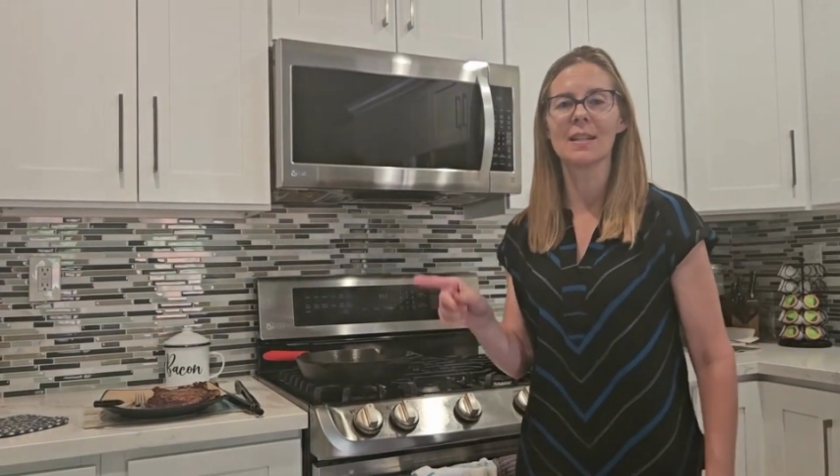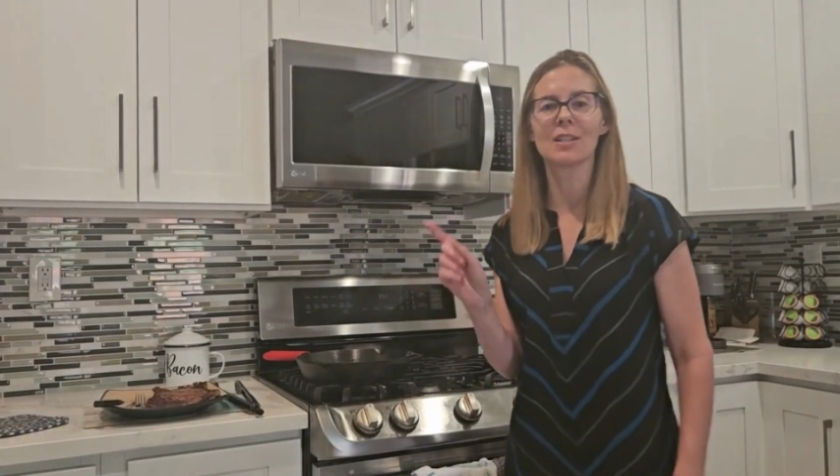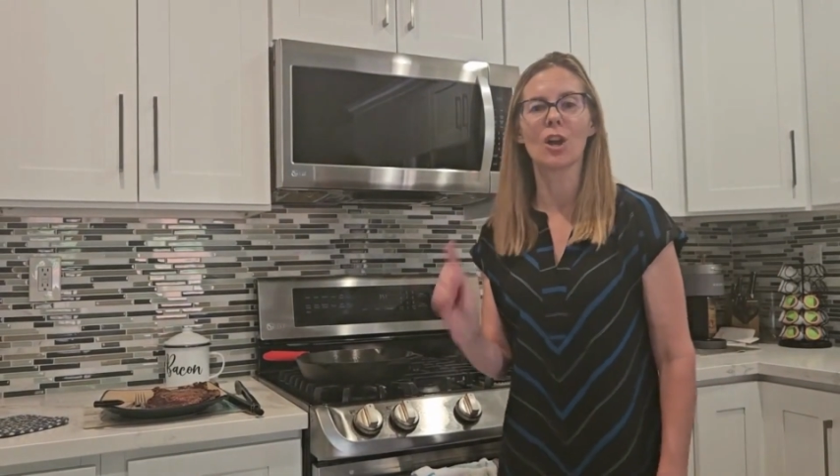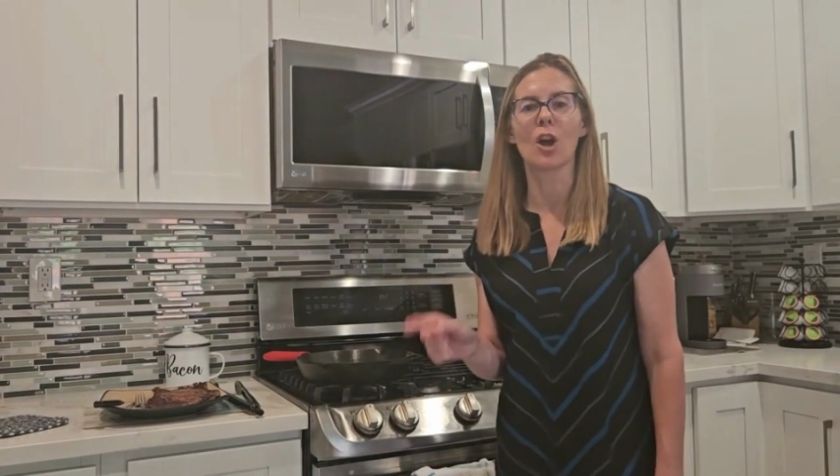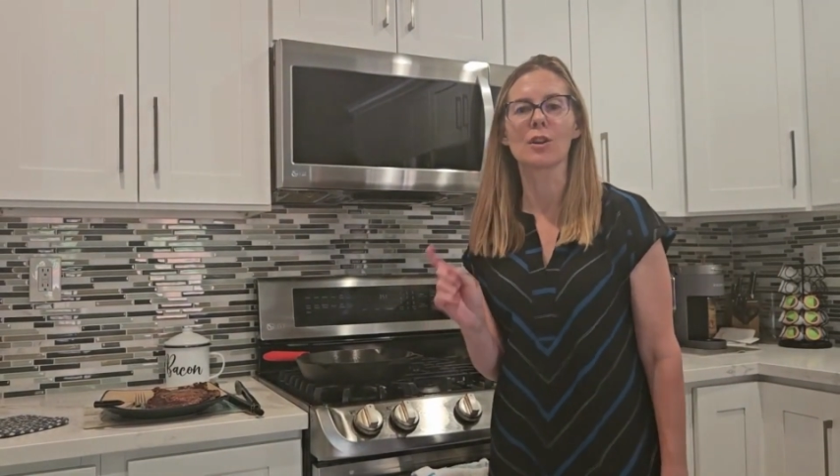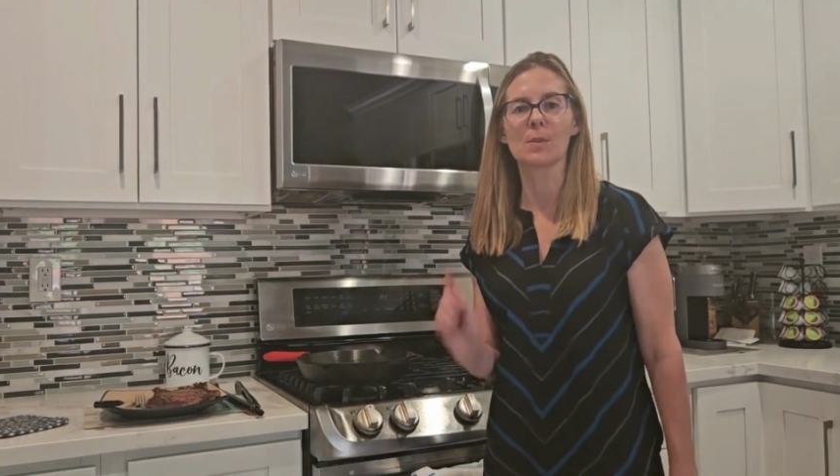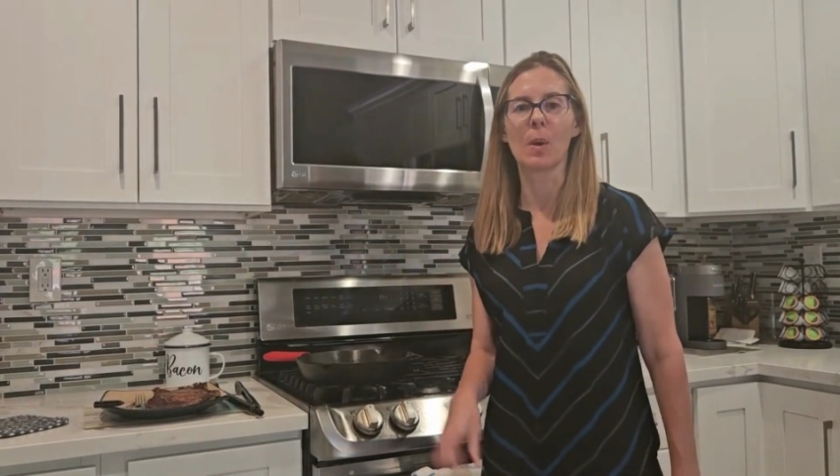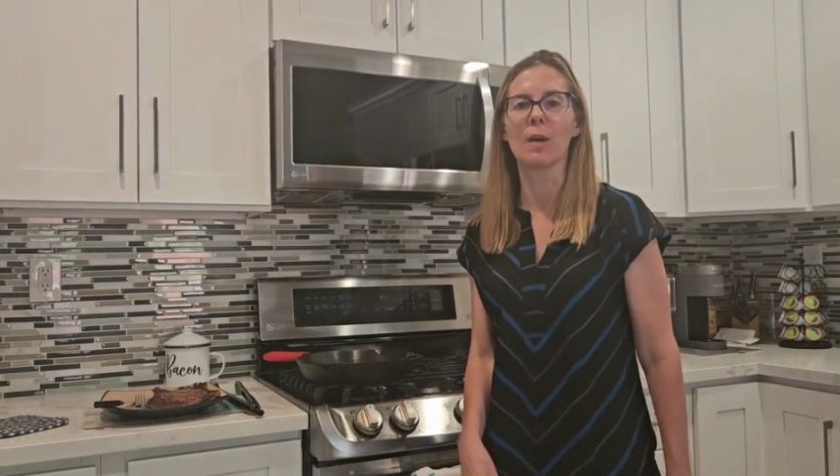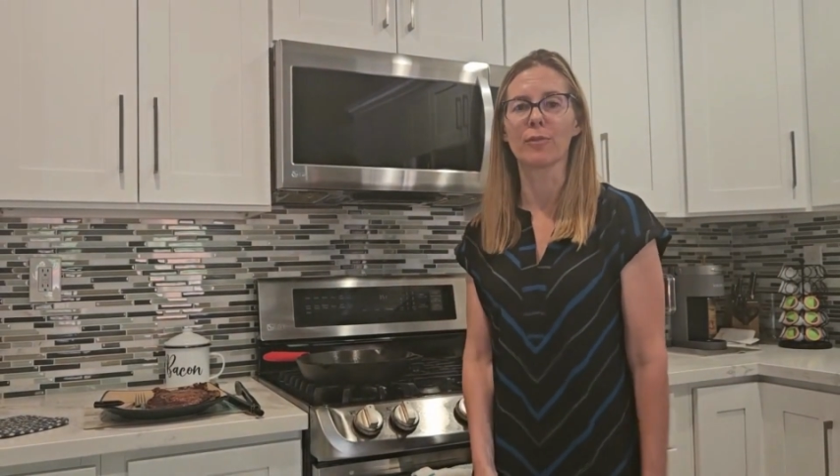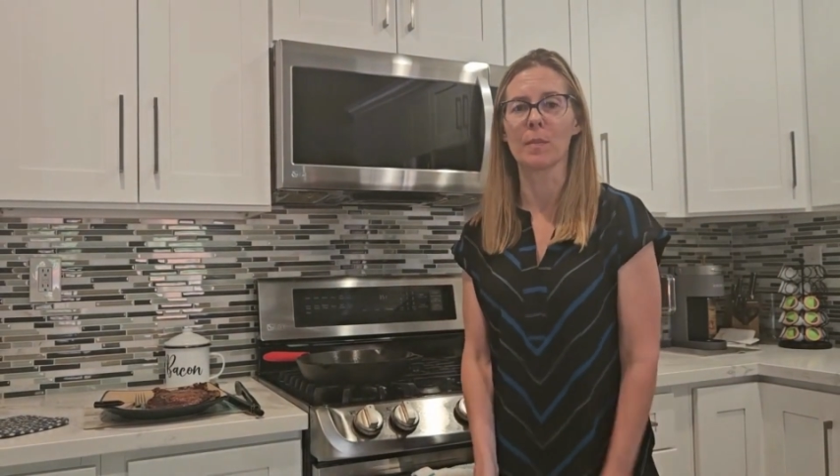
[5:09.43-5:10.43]
is the hardest
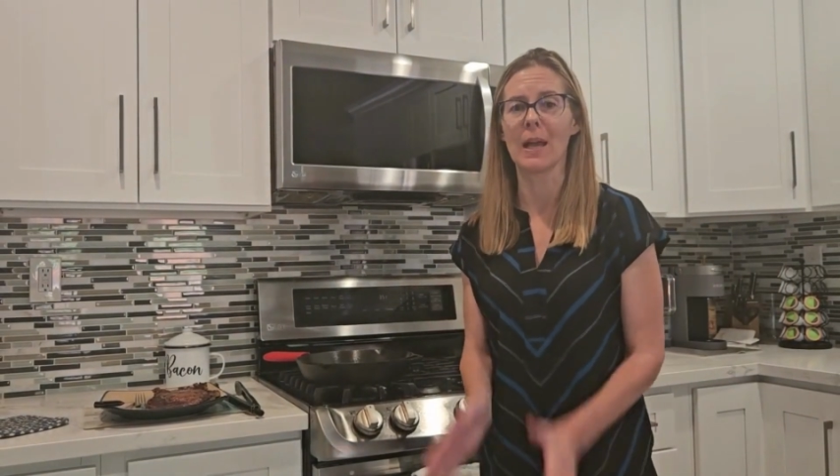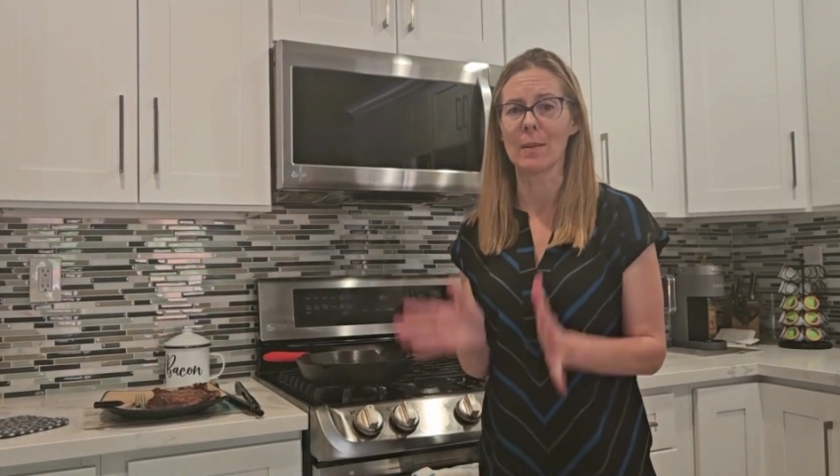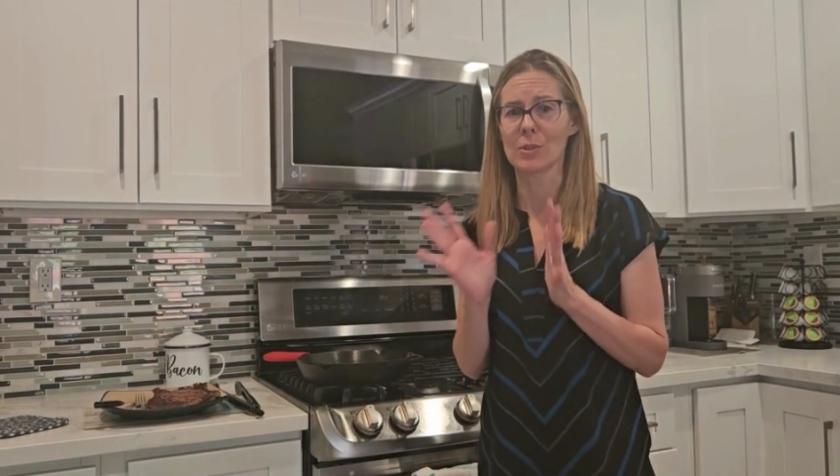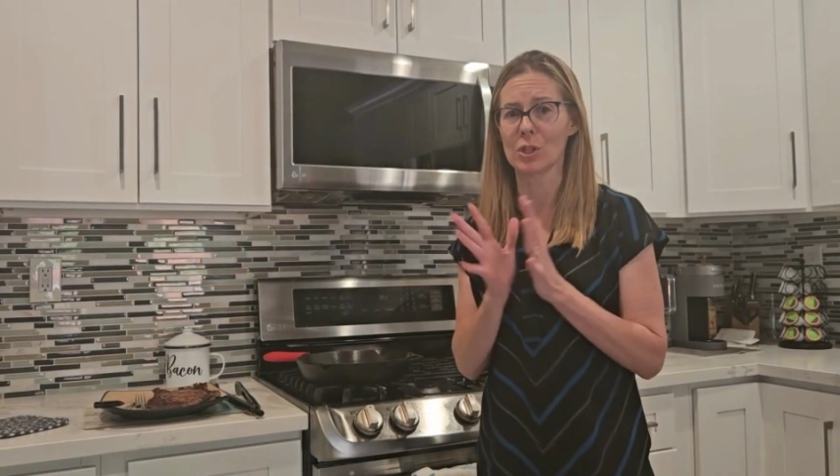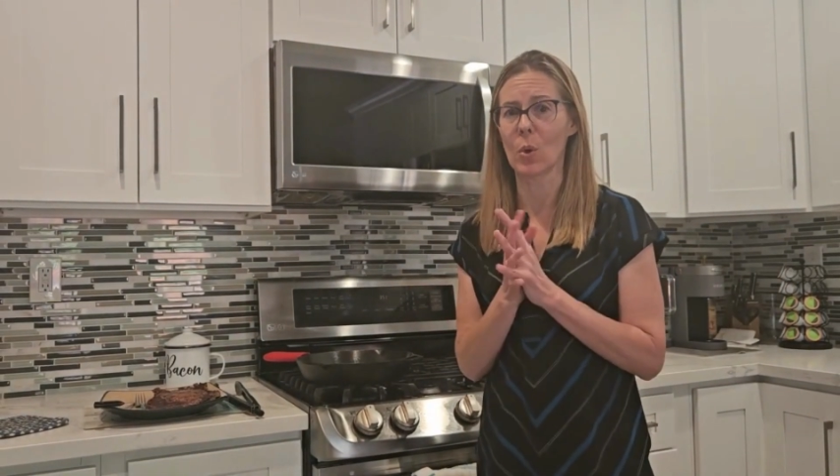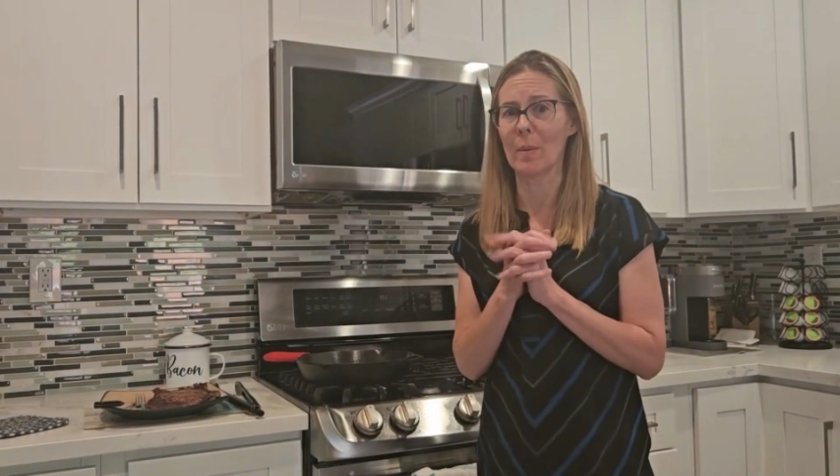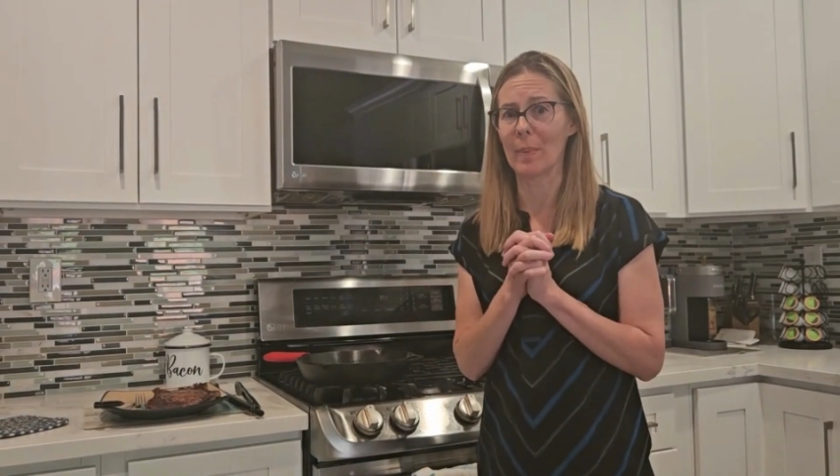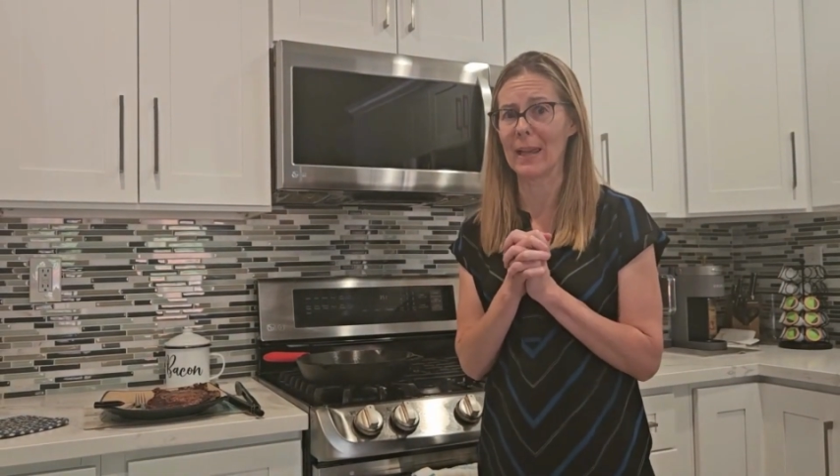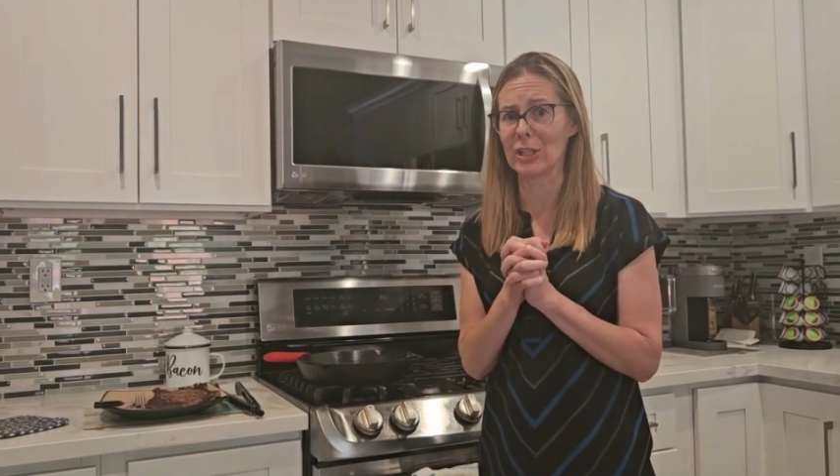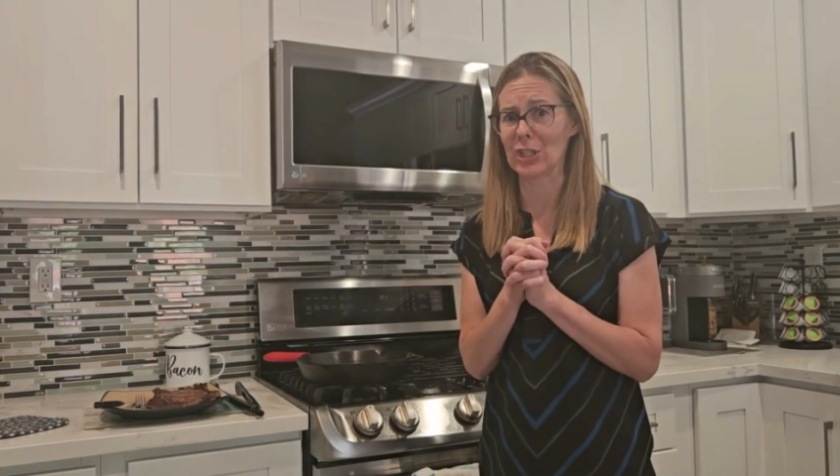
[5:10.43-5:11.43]
part for me. I'm so
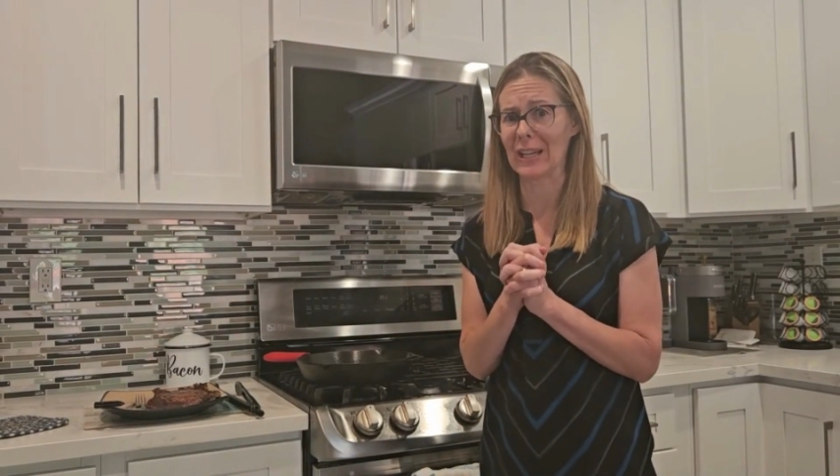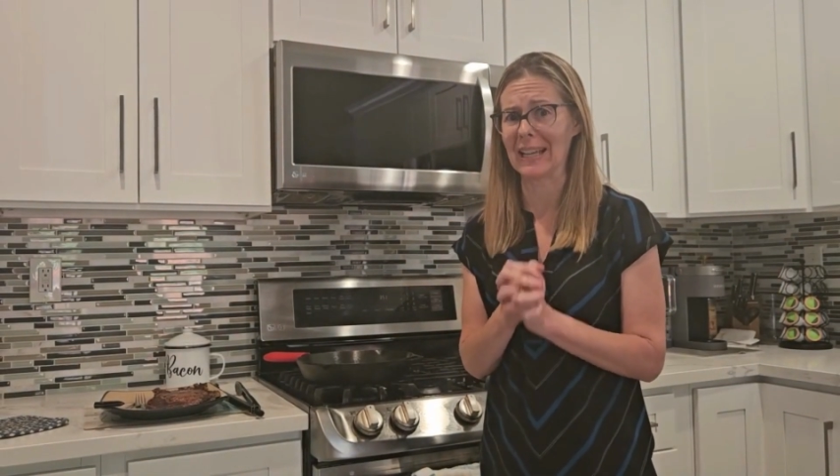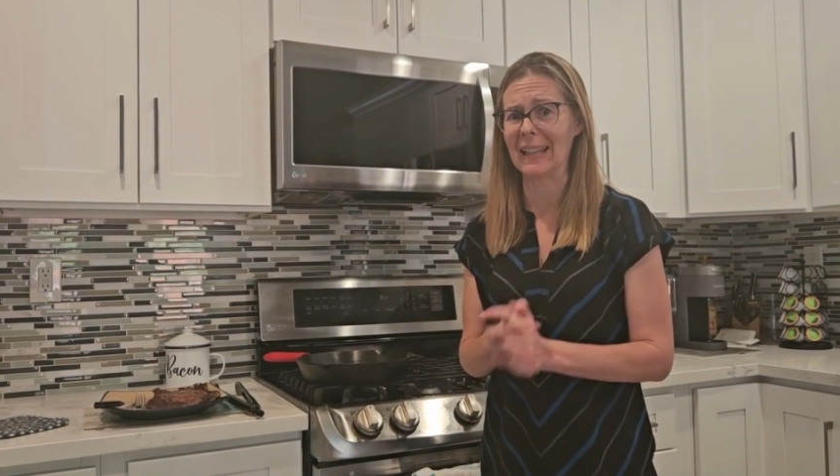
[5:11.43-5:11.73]
impatient.